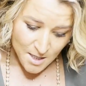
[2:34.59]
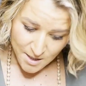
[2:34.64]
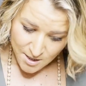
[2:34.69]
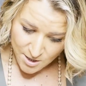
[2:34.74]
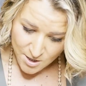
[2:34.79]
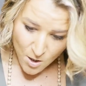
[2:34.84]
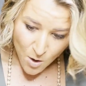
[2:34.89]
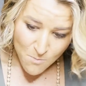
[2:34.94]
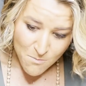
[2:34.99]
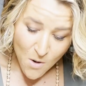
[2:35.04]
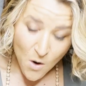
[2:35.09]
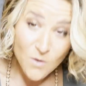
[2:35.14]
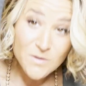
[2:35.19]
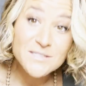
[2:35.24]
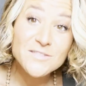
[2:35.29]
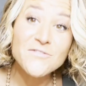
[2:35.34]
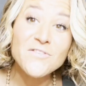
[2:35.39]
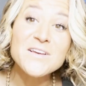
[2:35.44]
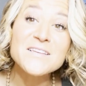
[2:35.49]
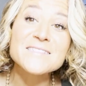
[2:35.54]
you know,
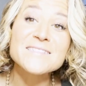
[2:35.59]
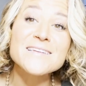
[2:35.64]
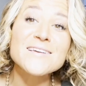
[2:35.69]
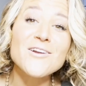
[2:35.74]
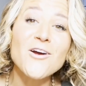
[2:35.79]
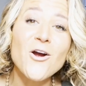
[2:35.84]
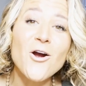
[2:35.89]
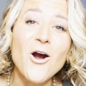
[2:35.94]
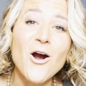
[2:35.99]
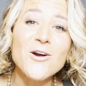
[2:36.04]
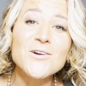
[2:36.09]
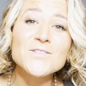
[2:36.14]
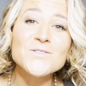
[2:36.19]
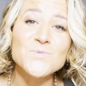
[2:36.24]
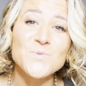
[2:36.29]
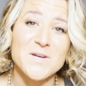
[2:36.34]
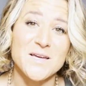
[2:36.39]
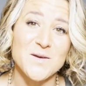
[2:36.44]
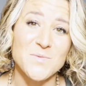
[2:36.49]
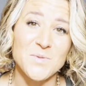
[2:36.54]
most of us need our hearts
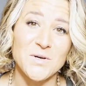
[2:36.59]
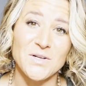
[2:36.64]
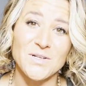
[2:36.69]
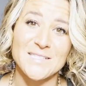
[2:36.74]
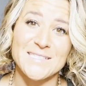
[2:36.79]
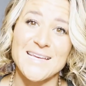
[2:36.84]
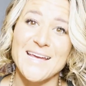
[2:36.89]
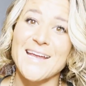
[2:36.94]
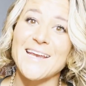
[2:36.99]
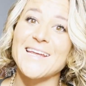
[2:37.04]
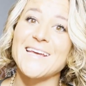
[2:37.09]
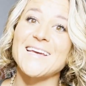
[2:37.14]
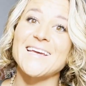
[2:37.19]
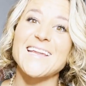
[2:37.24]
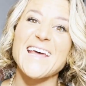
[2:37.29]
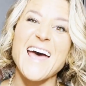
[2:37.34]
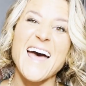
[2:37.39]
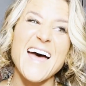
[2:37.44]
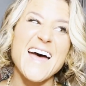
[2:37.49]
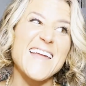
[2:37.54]

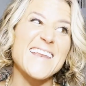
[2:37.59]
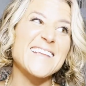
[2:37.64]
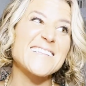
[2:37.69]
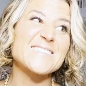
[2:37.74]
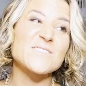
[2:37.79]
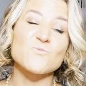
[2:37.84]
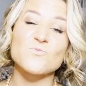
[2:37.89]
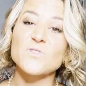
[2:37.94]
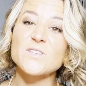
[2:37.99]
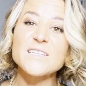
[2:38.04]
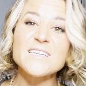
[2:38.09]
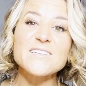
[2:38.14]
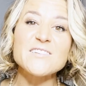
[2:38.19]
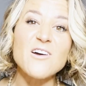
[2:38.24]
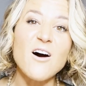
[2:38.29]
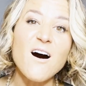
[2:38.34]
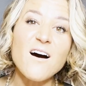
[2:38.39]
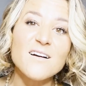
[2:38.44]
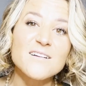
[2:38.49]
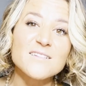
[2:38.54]
rehabilitated, and it's really
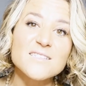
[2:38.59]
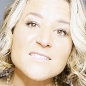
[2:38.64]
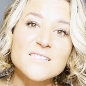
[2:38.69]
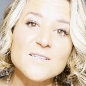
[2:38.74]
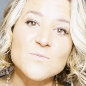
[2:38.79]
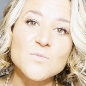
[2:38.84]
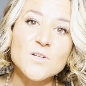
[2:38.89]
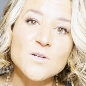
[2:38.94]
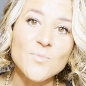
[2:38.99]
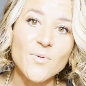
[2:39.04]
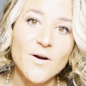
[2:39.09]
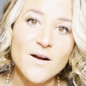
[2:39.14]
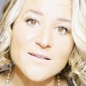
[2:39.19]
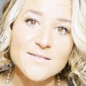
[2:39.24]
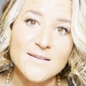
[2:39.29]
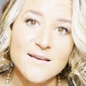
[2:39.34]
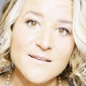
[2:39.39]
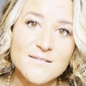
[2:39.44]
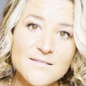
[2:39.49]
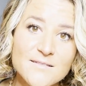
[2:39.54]
not a dissimilar
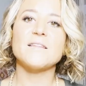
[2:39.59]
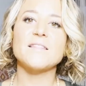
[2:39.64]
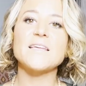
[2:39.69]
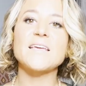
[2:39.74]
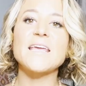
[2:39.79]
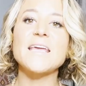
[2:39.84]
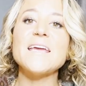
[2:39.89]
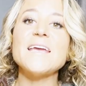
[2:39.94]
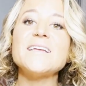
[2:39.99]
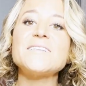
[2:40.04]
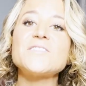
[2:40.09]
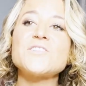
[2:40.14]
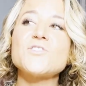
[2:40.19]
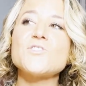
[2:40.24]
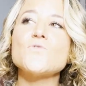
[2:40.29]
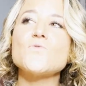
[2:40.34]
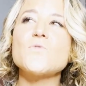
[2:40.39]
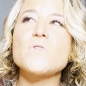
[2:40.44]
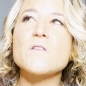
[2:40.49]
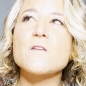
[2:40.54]
process. The key
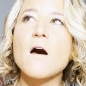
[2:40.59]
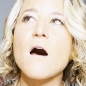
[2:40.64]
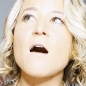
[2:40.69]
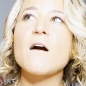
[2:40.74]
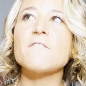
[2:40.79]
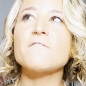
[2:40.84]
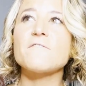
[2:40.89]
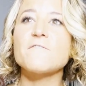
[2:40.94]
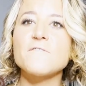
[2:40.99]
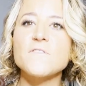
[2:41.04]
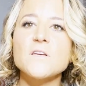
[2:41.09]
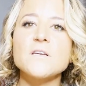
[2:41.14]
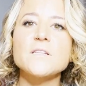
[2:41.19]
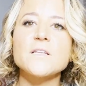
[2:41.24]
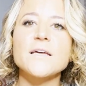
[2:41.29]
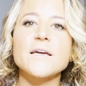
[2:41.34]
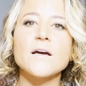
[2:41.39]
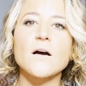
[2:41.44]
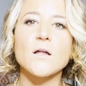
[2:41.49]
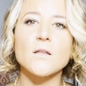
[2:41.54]
to not
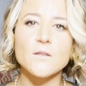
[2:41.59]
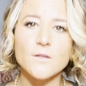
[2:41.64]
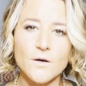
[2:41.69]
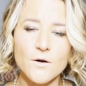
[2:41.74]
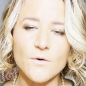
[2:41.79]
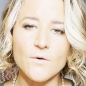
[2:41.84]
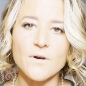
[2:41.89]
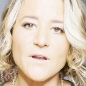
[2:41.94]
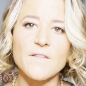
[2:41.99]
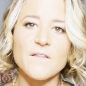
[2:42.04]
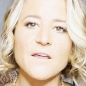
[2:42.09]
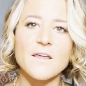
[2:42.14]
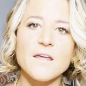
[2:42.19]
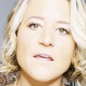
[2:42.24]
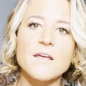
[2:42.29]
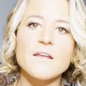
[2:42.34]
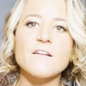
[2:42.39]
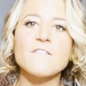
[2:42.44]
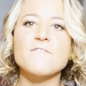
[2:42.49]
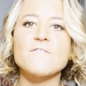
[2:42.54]
feeling alone and the
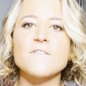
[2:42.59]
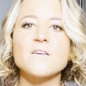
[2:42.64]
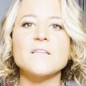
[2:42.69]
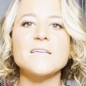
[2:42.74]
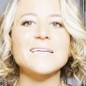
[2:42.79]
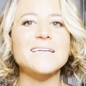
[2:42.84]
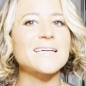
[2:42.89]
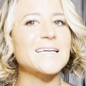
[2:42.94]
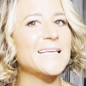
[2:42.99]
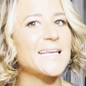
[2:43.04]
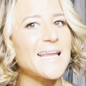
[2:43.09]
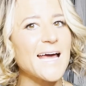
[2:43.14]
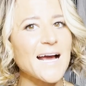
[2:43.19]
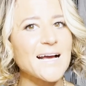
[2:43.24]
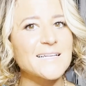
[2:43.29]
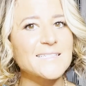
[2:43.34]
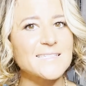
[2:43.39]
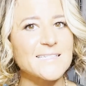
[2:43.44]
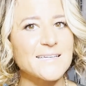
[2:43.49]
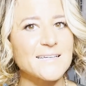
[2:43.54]
key to feeling
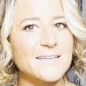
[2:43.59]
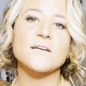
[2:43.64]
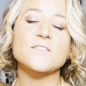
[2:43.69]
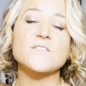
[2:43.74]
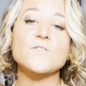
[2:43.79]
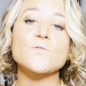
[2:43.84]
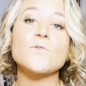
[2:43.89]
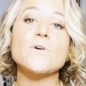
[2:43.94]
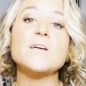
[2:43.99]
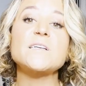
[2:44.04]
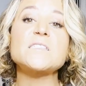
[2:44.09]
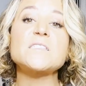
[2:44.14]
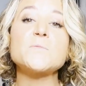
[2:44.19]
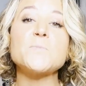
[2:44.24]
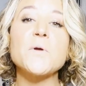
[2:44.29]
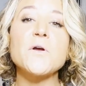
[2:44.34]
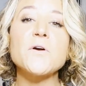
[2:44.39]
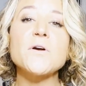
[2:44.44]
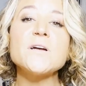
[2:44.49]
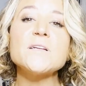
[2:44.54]
connected is through
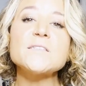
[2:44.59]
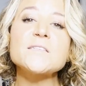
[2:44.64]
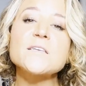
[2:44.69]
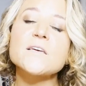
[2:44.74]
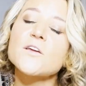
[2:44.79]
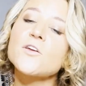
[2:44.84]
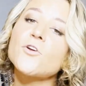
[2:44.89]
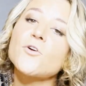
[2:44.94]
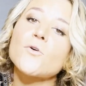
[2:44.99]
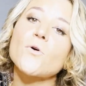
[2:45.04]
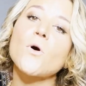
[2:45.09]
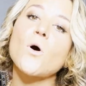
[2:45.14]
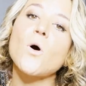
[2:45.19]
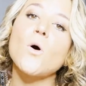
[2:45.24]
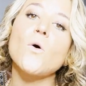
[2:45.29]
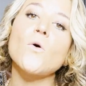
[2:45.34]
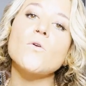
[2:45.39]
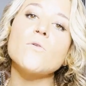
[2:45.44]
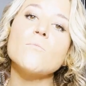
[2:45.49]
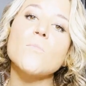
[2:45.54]
experiencing your
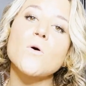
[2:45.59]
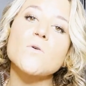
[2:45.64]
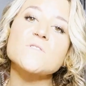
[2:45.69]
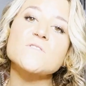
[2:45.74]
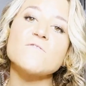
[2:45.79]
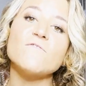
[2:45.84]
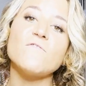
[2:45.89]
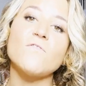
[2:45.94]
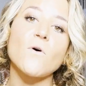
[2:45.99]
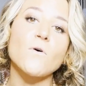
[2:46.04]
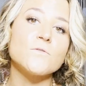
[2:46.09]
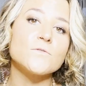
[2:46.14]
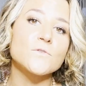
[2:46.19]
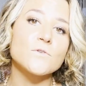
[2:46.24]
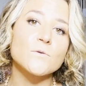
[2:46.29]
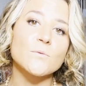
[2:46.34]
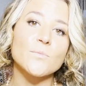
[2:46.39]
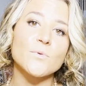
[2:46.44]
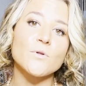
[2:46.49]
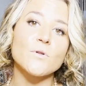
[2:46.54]
own most
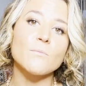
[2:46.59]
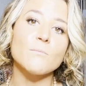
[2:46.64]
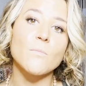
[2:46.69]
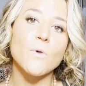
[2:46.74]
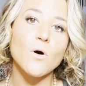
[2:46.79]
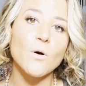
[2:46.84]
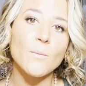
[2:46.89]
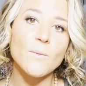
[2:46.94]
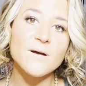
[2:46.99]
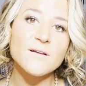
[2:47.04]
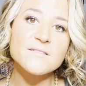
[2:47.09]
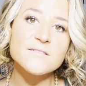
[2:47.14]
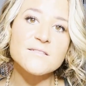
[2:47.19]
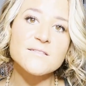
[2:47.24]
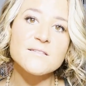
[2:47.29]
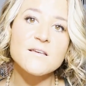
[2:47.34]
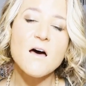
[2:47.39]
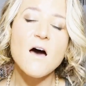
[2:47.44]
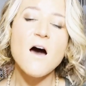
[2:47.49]
vulnerable moments,